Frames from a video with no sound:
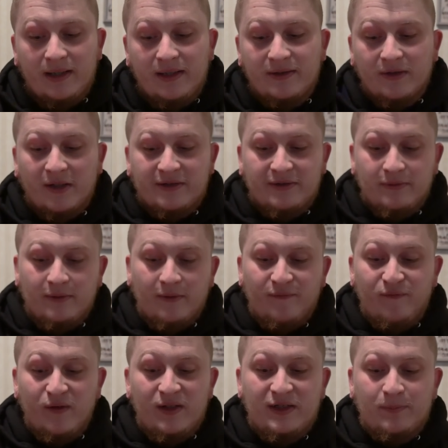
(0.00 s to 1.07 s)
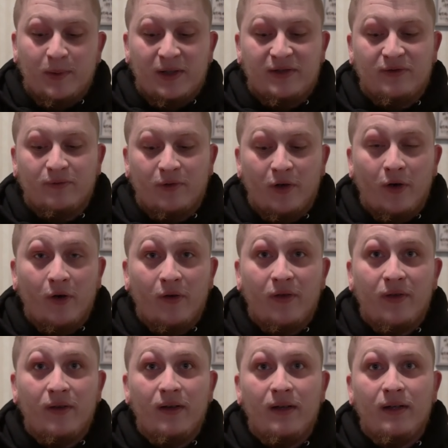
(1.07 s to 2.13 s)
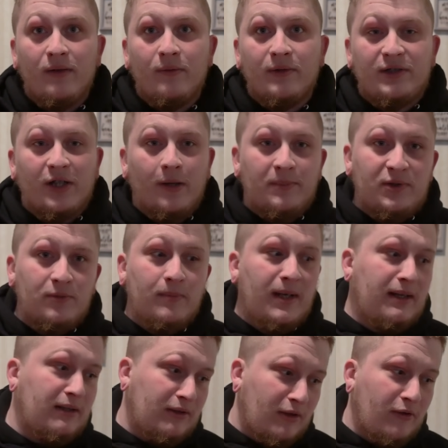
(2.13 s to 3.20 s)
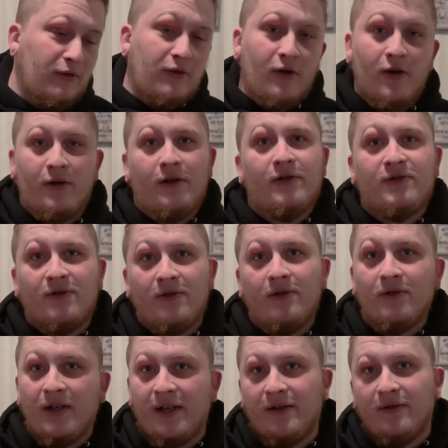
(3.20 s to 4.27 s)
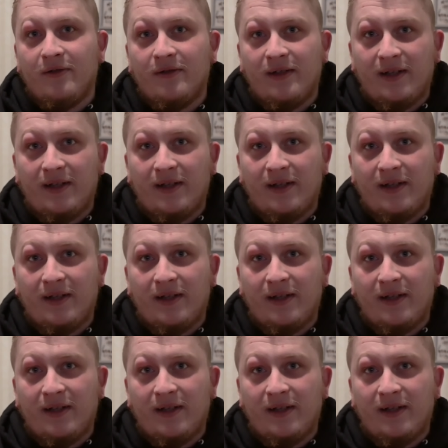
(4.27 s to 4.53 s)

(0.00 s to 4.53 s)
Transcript: He's also a free specialed Earth, which helps you make another card I'll show you later.